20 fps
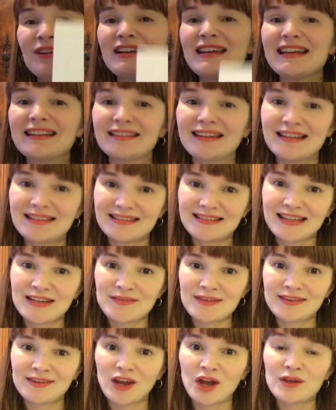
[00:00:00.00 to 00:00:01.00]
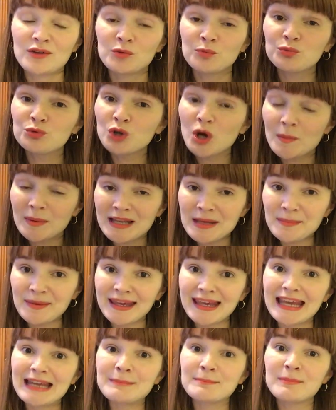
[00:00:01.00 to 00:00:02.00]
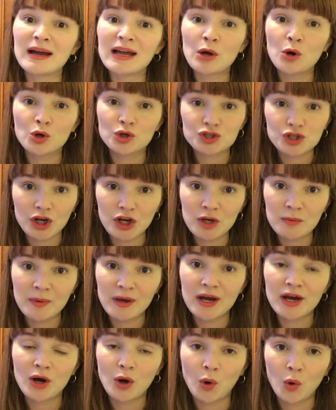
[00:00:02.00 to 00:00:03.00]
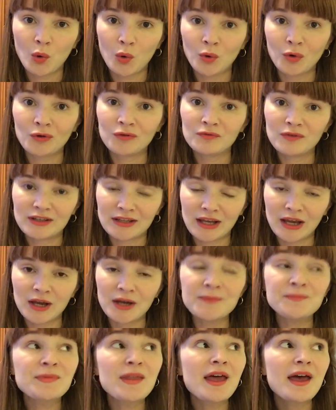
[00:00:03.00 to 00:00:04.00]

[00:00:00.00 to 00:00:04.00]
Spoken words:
really excited to give these a go. They'll probably be in my October haul video.